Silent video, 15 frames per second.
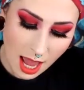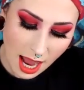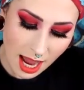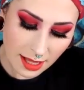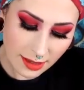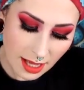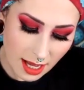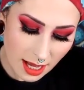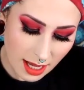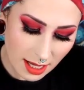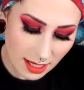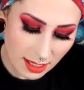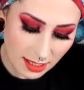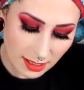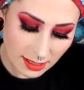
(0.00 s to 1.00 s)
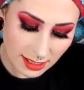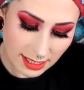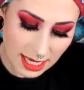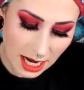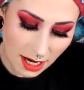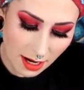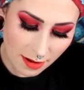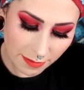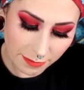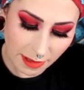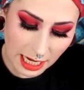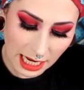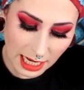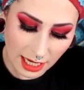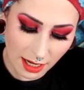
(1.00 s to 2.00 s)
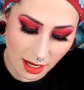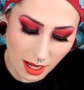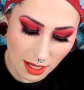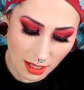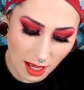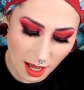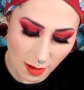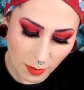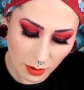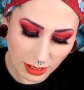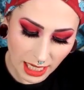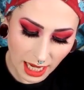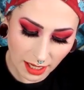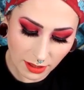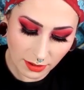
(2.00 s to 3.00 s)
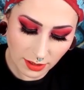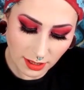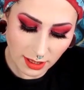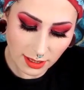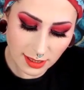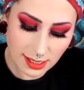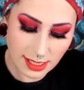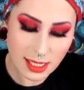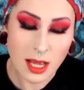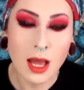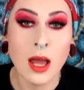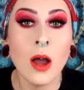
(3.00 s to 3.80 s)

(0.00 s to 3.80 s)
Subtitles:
And the Seraphine Botanicals,